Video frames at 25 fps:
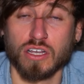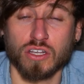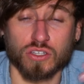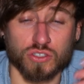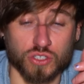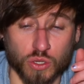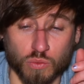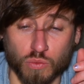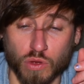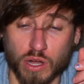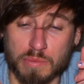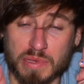
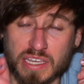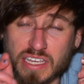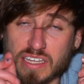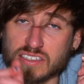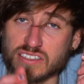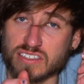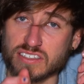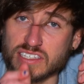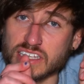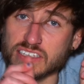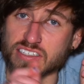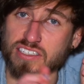So you want to be
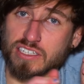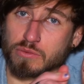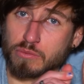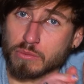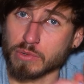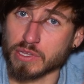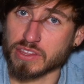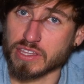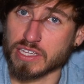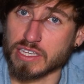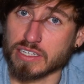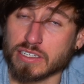consistent
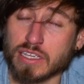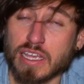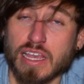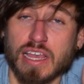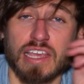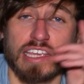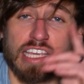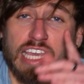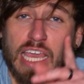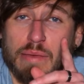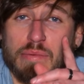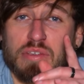with it.
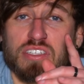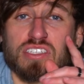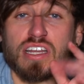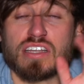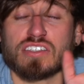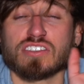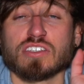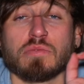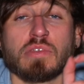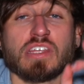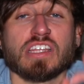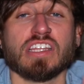Game is
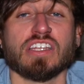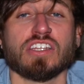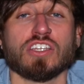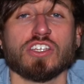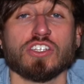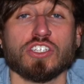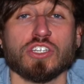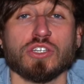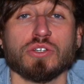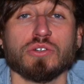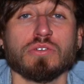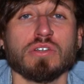not something that you
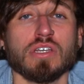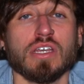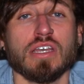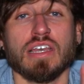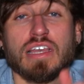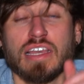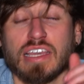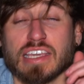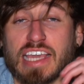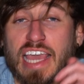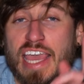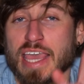do.
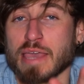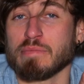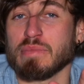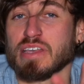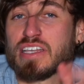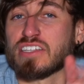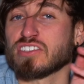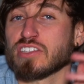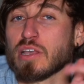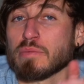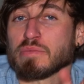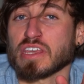Game
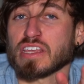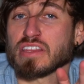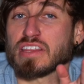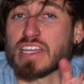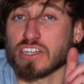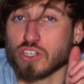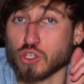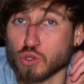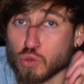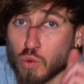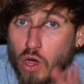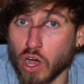is something
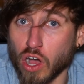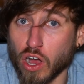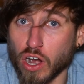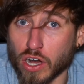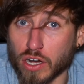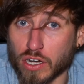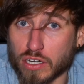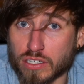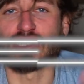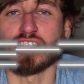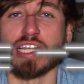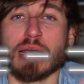that you
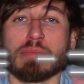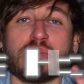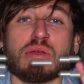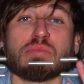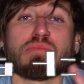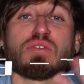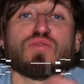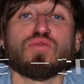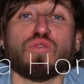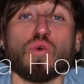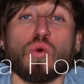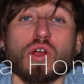are. Step
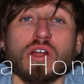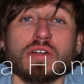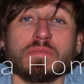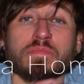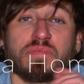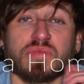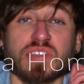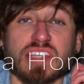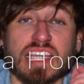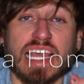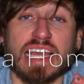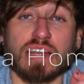number four,
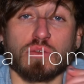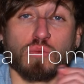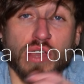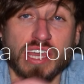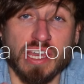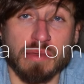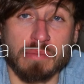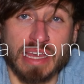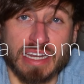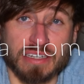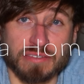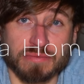get
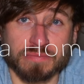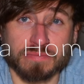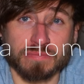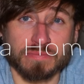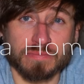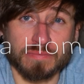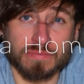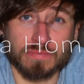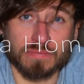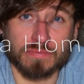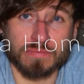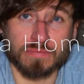wingmen.
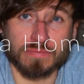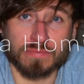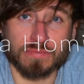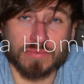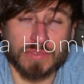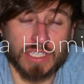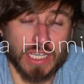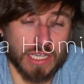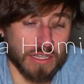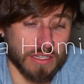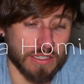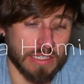
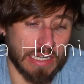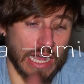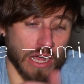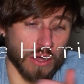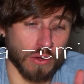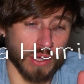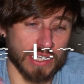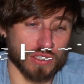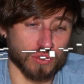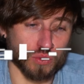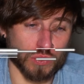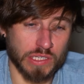
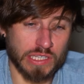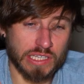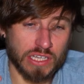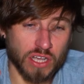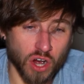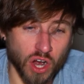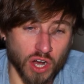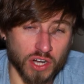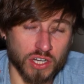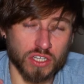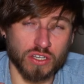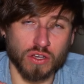Now, it's really
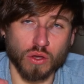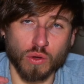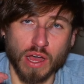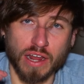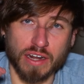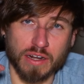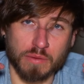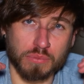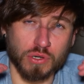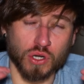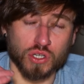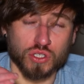hard to go out
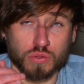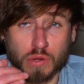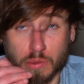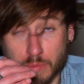and approach